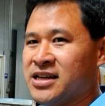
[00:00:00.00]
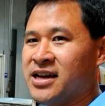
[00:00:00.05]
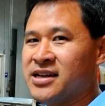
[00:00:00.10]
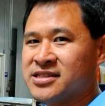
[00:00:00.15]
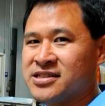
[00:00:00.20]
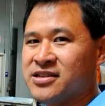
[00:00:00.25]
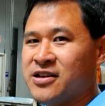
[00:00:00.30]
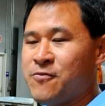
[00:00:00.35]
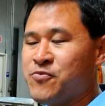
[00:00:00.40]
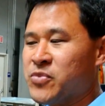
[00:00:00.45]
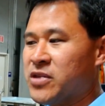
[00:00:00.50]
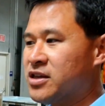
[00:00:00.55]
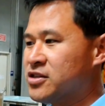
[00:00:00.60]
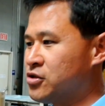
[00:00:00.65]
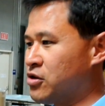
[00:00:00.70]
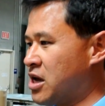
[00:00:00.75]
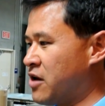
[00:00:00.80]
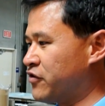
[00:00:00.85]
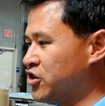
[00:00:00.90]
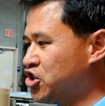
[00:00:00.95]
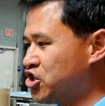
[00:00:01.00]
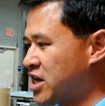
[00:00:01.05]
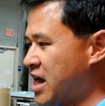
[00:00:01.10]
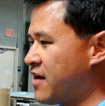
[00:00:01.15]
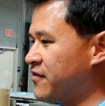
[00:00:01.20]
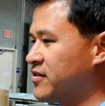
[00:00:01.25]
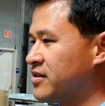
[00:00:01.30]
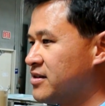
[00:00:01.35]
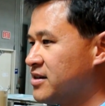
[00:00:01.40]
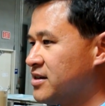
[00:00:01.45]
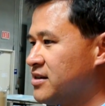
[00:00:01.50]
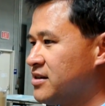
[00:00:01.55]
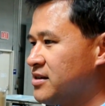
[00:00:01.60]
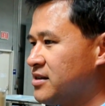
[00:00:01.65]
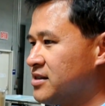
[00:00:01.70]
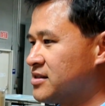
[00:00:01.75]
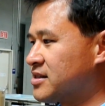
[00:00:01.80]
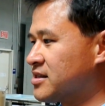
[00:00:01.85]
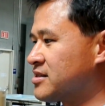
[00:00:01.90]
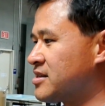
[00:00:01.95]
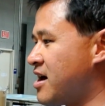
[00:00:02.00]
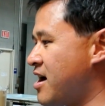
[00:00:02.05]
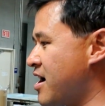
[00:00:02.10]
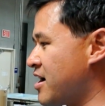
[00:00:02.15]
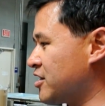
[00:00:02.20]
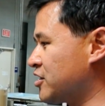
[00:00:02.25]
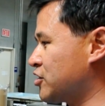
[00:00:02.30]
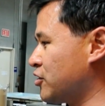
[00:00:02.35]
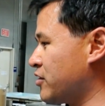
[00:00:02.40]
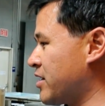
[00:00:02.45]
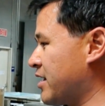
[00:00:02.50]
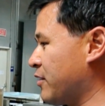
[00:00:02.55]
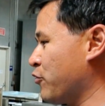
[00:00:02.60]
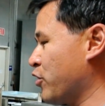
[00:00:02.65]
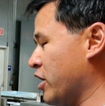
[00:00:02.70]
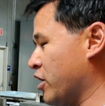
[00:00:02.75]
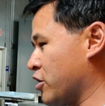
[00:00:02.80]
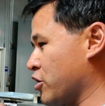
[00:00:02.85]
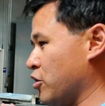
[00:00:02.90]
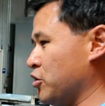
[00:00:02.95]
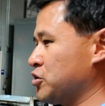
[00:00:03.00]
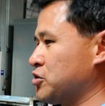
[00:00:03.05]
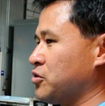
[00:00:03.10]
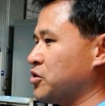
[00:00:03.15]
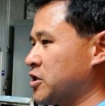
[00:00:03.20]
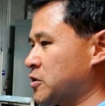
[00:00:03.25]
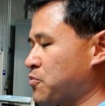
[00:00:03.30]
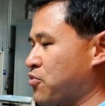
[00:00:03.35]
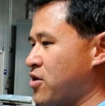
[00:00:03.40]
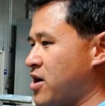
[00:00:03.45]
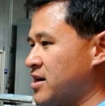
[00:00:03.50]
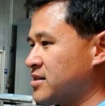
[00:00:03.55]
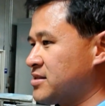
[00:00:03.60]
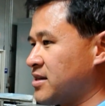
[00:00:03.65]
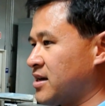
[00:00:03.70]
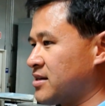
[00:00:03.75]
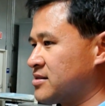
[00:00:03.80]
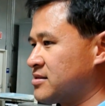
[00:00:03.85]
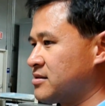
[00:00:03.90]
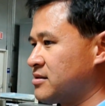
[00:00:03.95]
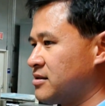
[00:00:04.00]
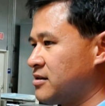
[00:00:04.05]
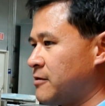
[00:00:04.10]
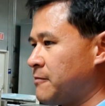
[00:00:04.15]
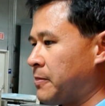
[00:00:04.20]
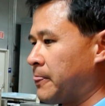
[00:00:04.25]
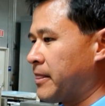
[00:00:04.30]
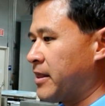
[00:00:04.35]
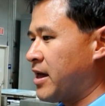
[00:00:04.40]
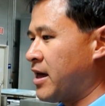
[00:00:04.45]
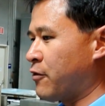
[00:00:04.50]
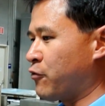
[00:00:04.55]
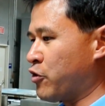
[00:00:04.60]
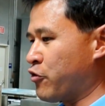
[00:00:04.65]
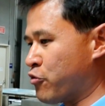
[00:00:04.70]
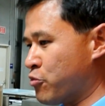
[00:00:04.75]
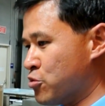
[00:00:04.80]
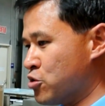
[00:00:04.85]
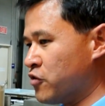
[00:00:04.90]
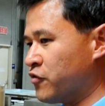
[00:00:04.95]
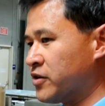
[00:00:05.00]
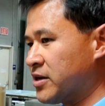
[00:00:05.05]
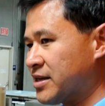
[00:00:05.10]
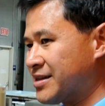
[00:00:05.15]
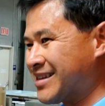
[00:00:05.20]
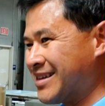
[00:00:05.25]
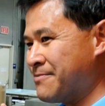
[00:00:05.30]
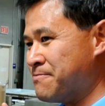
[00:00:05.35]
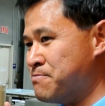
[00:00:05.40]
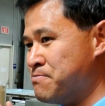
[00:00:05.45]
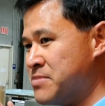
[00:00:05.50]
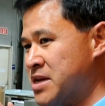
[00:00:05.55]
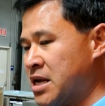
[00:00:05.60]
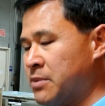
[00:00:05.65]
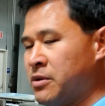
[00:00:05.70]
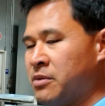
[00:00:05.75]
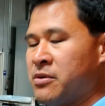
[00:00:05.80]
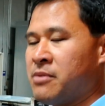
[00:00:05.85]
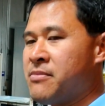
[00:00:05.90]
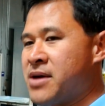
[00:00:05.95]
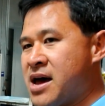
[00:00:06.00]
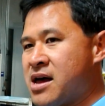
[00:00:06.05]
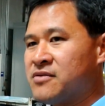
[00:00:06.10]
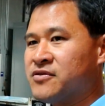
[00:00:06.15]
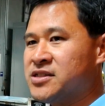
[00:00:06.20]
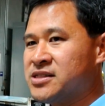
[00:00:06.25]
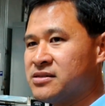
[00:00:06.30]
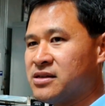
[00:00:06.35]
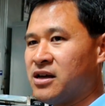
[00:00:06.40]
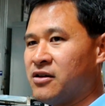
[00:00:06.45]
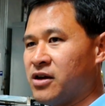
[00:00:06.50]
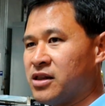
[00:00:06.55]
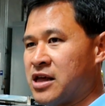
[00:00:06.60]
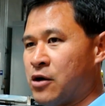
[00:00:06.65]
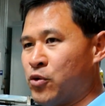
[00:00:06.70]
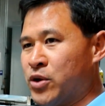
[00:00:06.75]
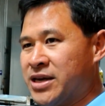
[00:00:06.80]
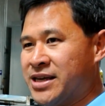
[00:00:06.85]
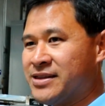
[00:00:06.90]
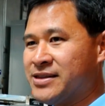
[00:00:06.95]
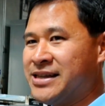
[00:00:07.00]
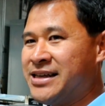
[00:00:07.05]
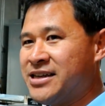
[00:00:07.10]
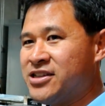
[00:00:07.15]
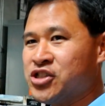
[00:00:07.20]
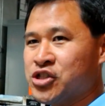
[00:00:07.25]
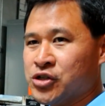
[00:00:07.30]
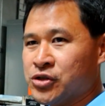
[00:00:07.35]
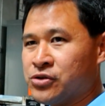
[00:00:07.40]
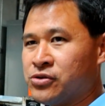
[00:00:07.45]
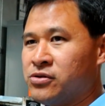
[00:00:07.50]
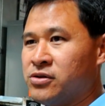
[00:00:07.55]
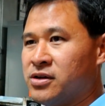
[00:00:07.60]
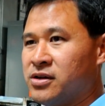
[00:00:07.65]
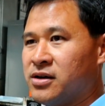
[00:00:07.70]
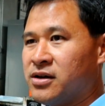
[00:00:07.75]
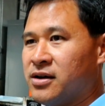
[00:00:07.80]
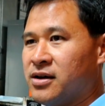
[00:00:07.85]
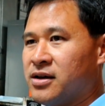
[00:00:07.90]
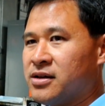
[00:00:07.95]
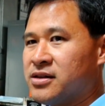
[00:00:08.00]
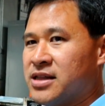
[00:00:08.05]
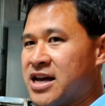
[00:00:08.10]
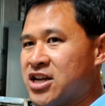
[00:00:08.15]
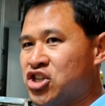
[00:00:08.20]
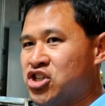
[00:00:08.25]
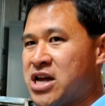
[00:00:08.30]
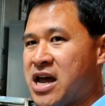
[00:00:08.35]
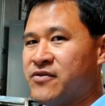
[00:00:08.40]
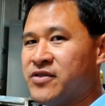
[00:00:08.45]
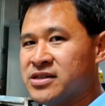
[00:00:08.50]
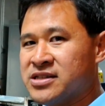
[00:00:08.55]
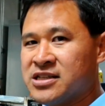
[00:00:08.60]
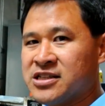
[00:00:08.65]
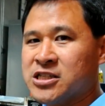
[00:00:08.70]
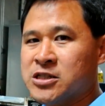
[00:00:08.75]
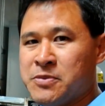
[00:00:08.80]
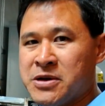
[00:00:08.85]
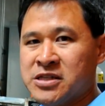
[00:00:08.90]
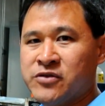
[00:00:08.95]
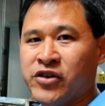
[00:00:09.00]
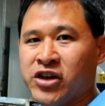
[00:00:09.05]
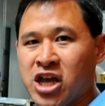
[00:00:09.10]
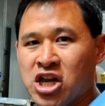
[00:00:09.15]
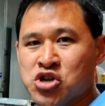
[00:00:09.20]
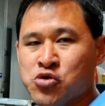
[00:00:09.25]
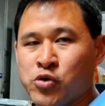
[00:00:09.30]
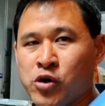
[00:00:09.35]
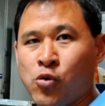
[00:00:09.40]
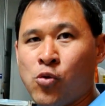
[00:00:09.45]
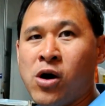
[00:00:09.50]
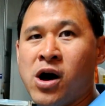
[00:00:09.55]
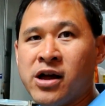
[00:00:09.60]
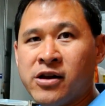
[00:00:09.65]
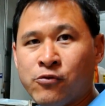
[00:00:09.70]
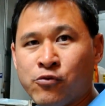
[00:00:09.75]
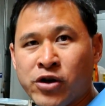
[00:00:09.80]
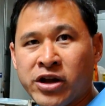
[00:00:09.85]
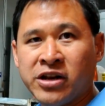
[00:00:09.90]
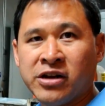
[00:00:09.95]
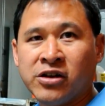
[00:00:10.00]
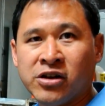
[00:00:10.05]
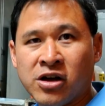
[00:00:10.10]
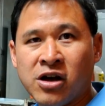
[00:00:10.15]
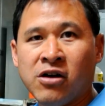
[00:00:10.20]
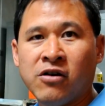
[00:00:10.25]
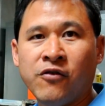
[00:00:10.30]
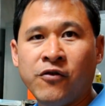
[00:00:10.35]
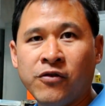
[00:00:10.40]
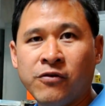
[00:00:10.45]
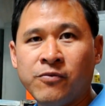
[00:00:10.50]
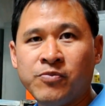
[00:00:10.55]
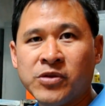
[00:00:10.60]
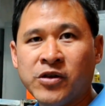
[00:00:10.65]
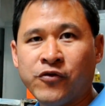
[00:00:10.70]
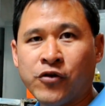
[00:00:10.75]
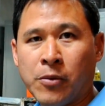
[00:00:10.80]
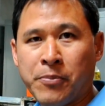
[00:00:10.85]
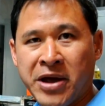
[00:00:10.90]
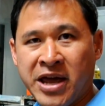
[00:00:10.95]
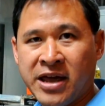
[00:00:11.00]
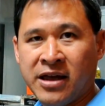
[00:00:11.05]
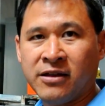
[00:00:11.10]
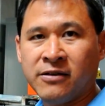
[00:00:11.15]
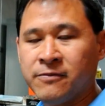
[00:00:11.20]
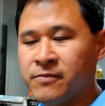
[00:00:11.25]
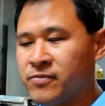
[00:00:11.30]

us. So every shaft is designed so that when it goes through this process and we remove the minimum amount that we need to, that shaft is in the specification we want, ready to go for paint.